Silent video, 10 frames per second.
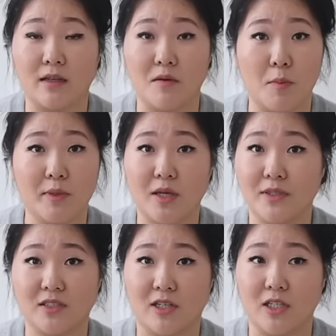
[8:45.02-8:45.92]
the moment that
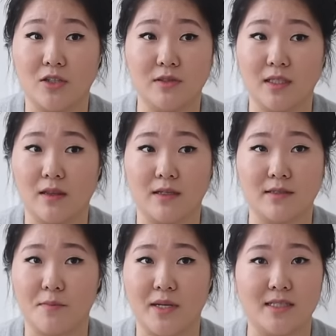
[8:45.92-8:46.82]
we started using the
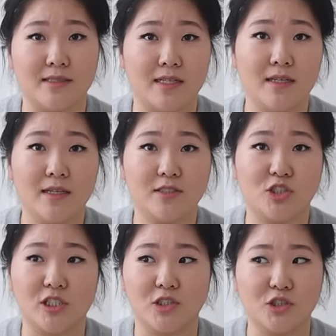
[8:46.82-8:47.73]
zippity Z,
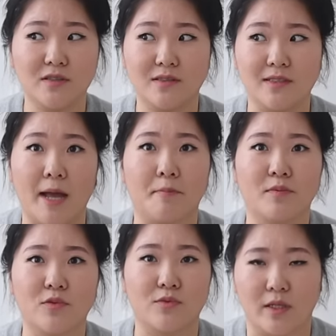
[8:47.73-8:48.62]
she just slept
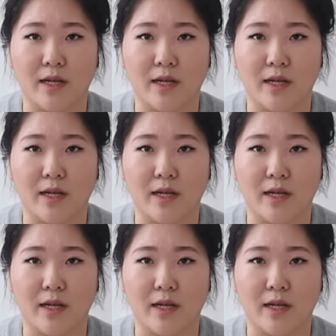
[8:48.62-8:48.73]
through the